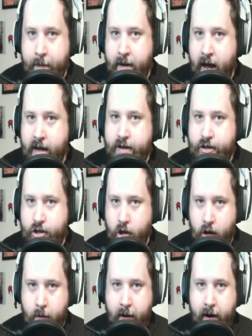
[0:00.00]
not
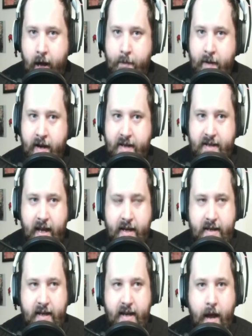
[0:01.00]
sure about Albion, as I
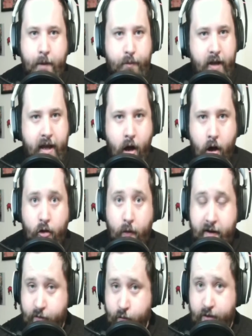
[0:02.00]
did not play all the way
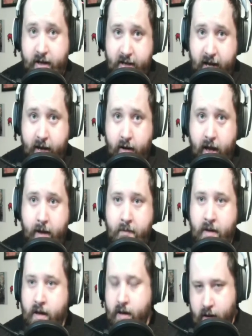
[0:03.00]
through the entire game,
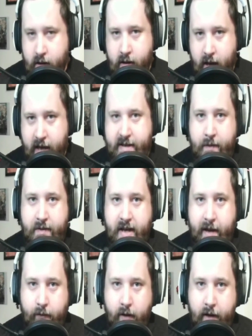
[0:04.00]
as that would
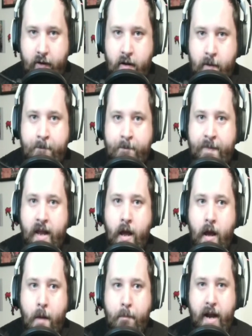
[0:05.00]
take forever,
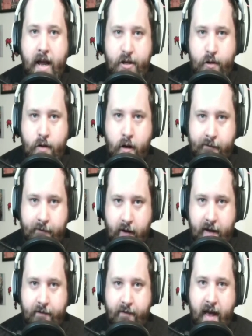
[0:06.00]
but I do know for
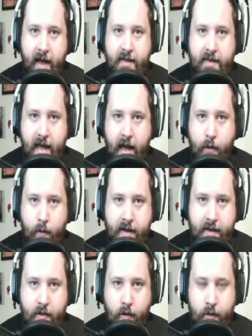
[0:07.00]
a fact that
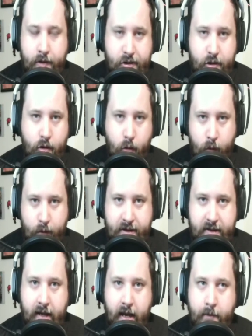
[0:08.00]
with Old School
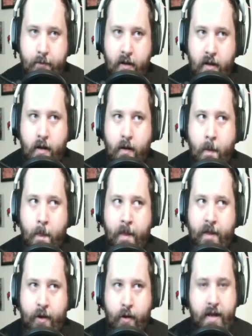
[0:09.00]

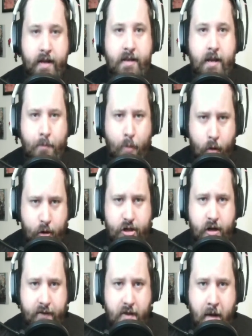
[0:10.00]
RuneScape, there is a portion
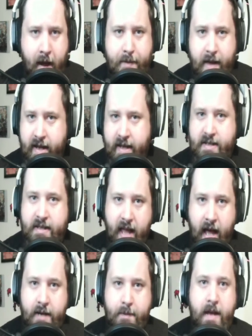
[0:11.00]
of the map that is
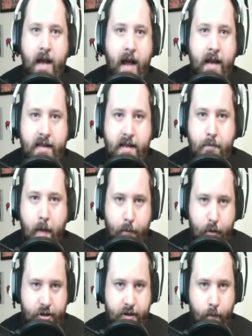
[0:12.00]
locked behind the
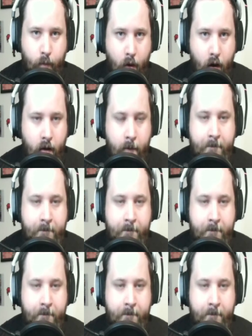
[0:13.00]
membership wall.